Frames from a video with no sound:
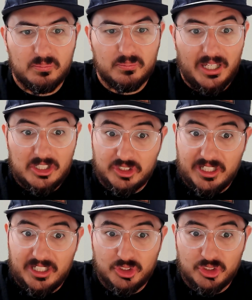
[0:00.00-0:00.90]

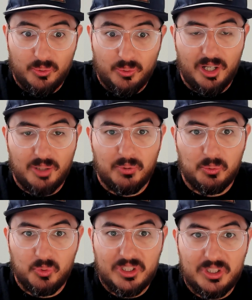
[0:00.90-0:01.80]
education going on, but
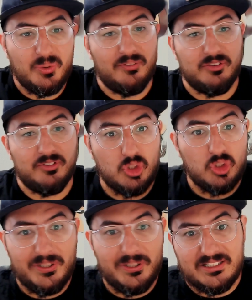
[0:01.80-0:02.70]
really we have so
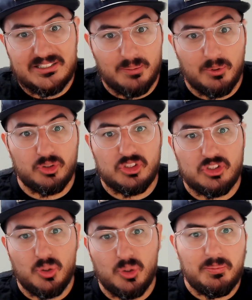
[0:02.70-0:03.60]
many exhibitors and so
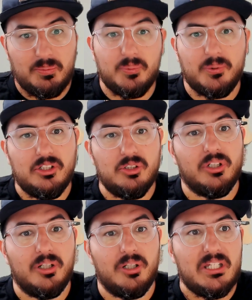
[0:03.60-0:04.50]
many people that you can
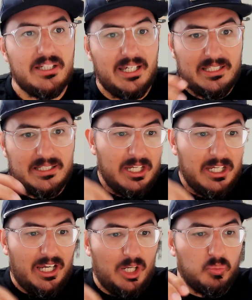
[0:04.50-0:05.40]
meet, and
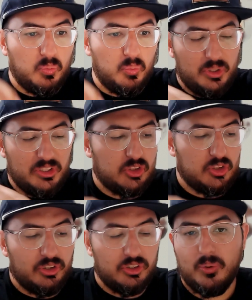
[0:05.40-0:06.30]
we started
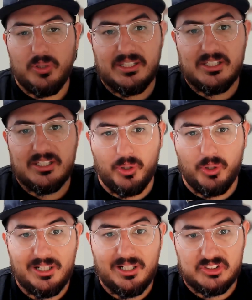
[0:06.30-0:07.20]
doing these
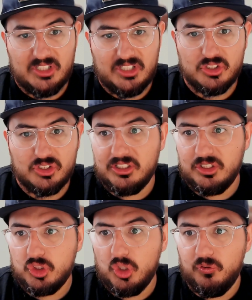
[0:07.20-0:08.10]
breakout sessions in the
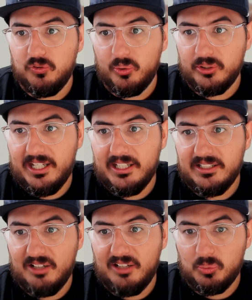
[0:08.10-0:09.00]
show floor that
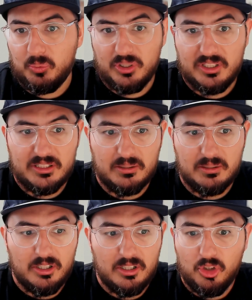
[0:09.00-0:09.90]
have been really
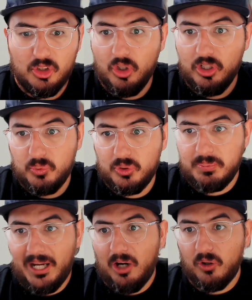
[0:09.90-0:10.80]
good and really
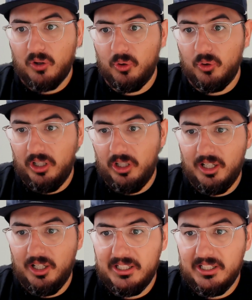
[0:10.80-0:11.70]
powerful.
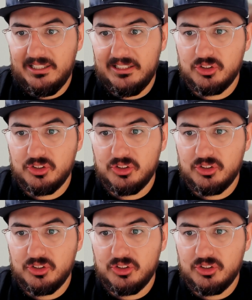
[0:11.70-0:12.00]
And